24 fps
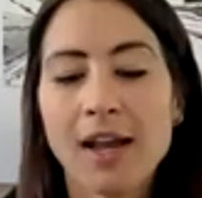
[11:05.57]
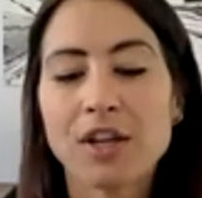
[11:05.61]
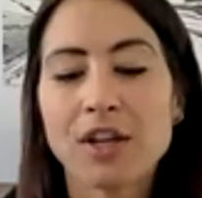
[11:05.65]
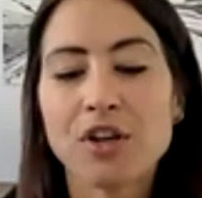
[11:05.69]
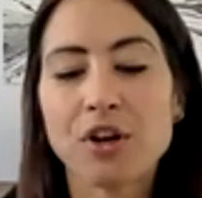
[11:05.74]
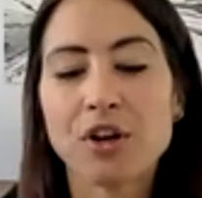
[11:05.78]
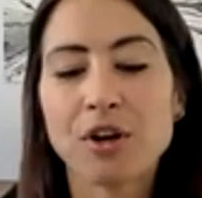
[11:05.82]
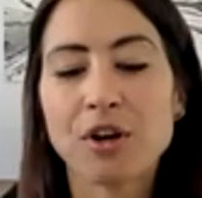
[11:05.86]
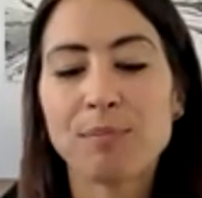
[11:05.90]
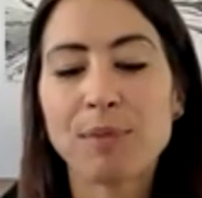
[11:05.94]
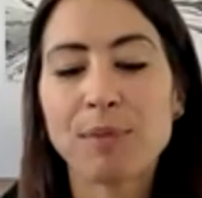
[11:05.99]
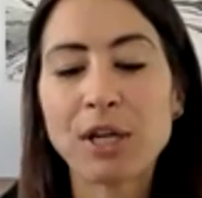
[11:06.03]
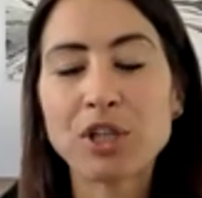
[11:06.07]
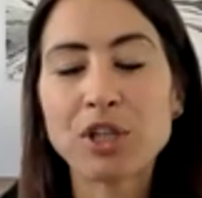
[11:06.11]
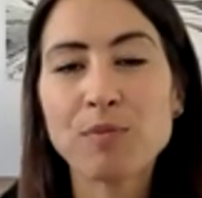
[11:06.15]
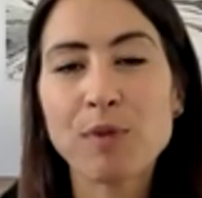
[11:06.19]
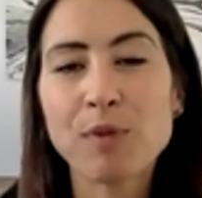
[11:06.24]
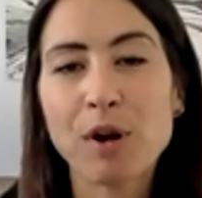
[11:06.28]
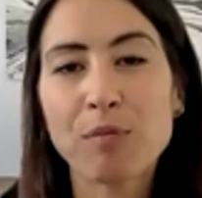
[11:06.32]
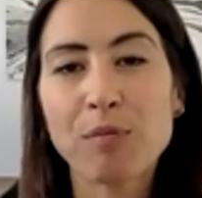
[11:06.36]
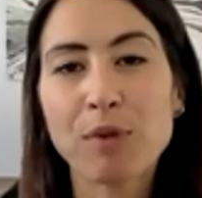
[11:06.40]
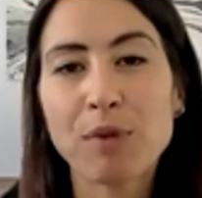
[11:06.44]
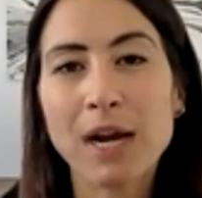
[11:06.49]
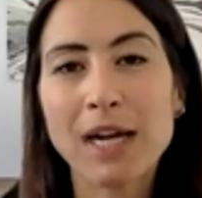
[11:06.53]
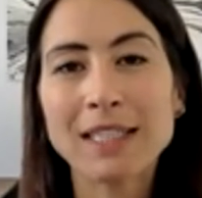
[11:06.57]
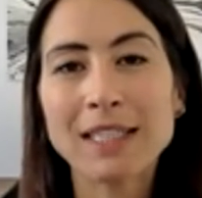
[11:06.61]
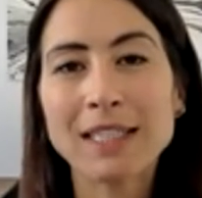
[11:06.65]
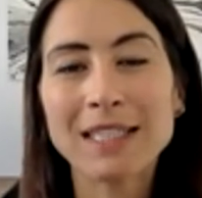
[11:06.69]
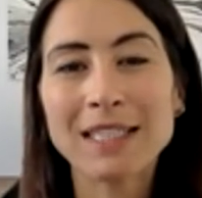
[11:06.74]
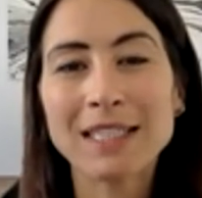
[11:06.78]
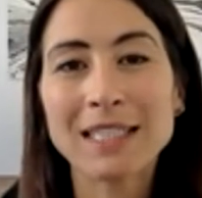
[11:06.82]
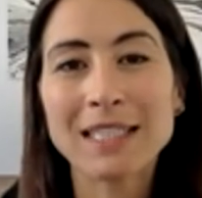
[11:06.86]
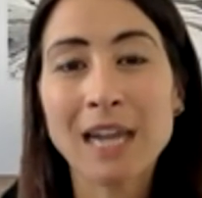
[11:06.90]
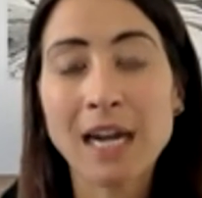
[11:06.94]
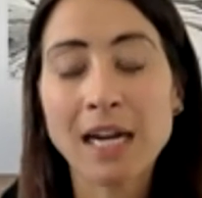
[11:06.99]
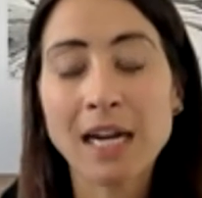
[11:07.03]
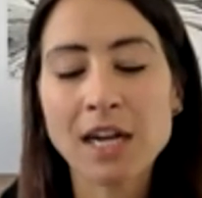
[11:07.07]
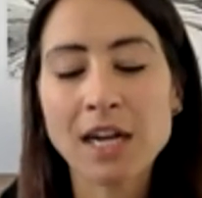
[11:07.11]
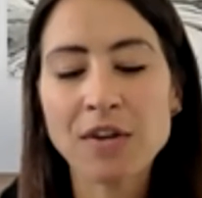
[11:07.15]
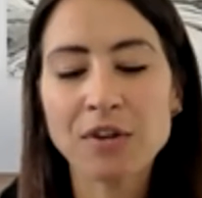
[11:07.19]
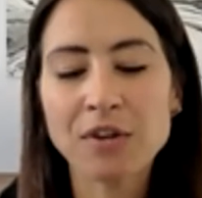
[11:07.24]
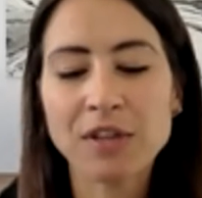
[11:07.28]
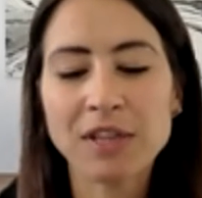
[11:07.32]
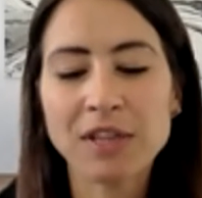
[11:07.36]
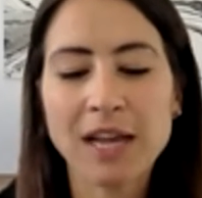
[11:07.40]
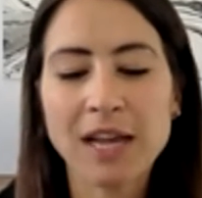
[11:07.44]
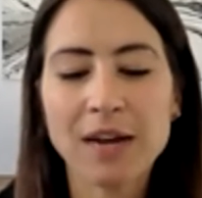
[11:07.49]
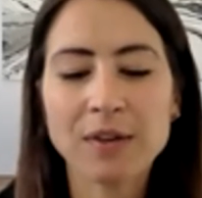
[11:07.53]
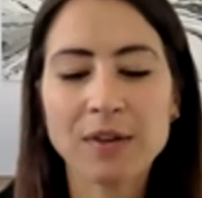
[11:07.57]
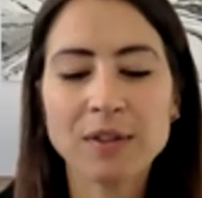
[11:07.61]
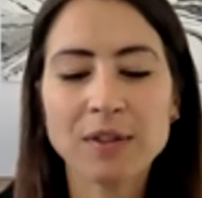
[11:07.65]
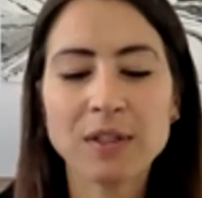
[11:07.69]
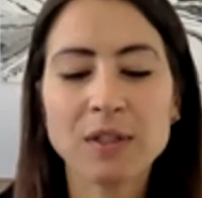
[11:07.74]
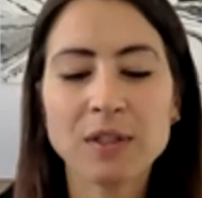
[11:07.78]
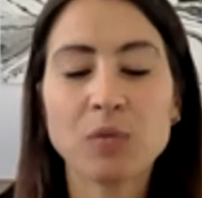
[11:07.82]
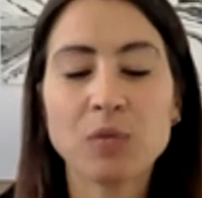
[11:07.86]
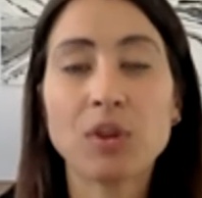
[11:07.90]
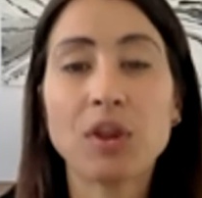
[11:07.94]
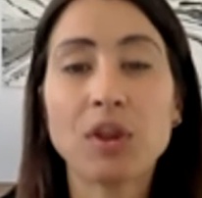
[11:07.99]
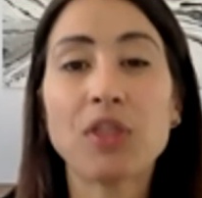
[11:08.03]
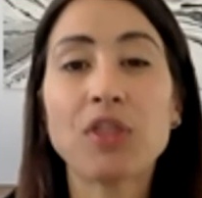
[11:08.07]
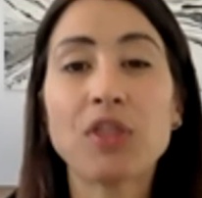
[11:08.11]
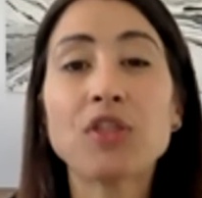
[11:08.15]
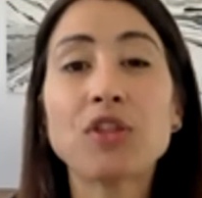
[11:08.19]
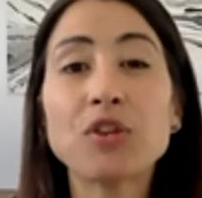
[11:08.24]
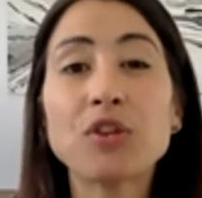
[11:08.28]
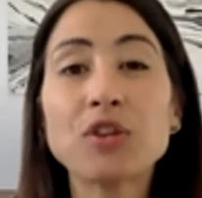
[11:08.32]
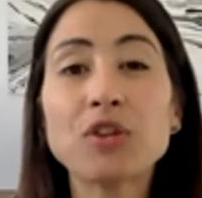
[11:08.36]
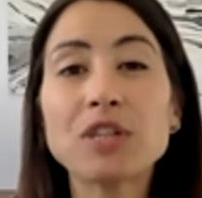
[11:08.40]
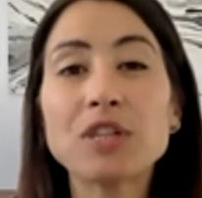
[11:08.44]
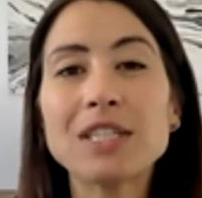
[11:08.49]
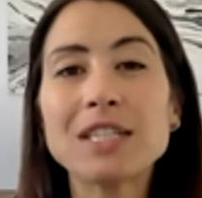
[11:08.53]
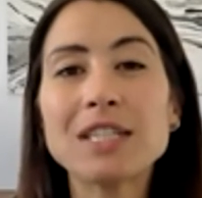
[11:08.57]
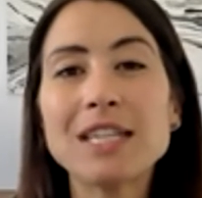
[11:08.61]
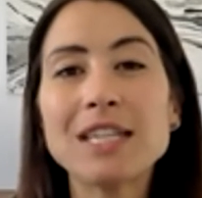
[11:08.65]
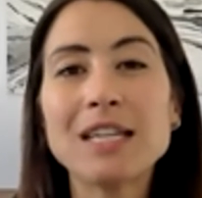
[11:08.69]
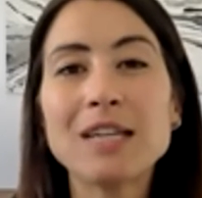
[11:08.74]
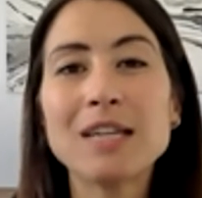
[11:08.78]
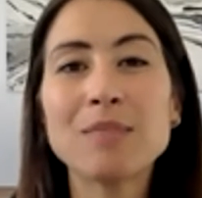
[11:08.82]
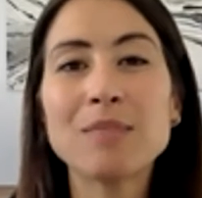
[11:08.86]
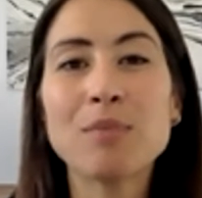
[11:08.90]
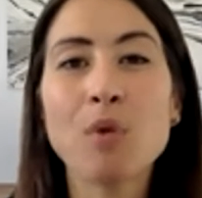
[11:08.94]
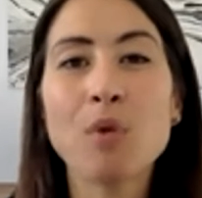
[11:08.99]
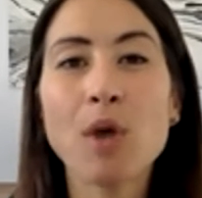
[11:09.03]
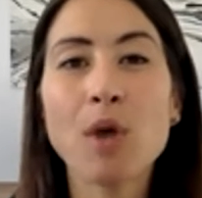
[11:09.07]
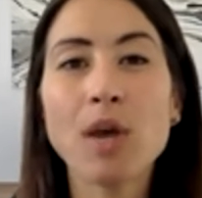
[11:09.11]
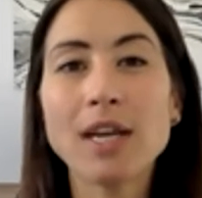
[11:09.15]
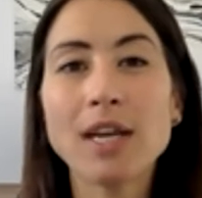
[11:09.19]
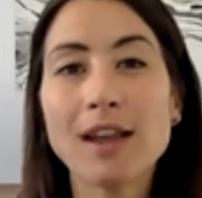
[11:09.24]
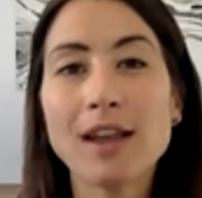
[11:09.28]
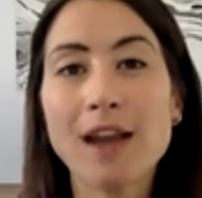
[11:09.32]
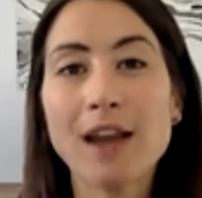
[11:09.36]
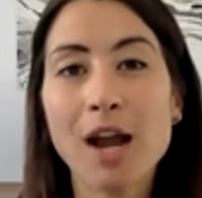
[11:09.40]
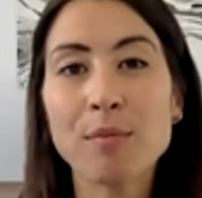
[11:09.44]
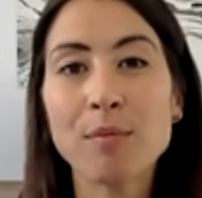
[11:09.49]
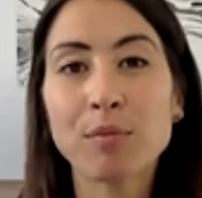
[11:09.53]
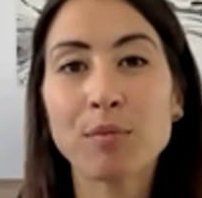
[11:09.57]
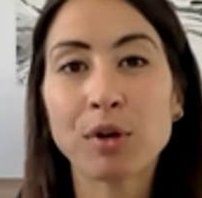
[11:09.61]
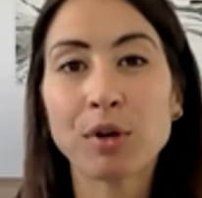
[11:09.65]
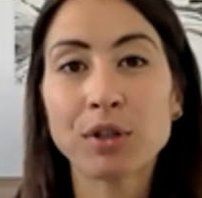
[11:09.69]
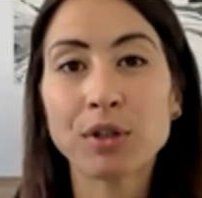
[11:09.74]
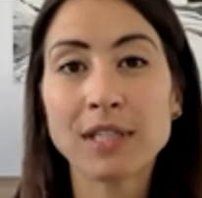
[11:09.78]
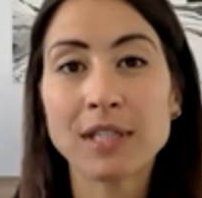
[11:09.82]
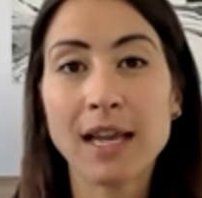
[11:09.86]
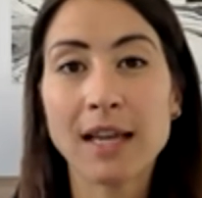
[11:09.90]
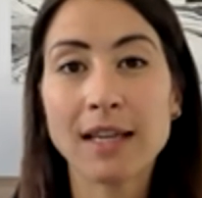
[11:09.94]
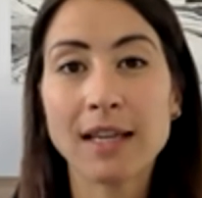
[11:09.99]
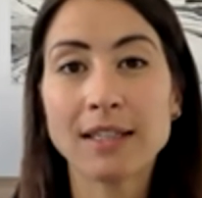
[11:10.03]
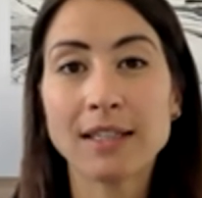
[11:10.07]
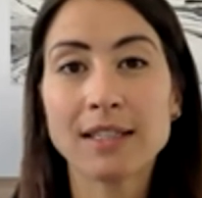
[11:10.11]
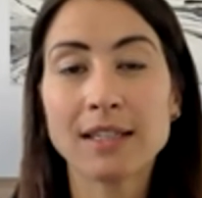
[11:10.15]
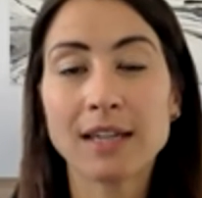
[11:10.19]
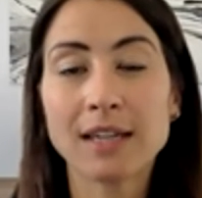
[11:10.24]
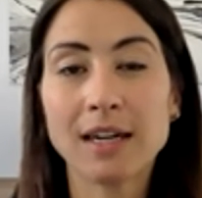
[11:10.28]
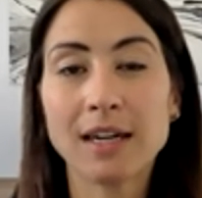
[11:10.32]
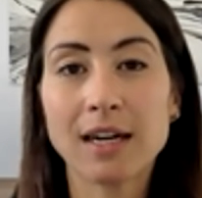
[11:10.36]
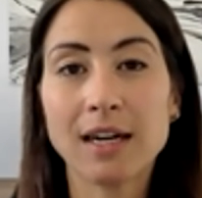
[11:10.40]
Your benchmark price is 900,000 with a 13.9%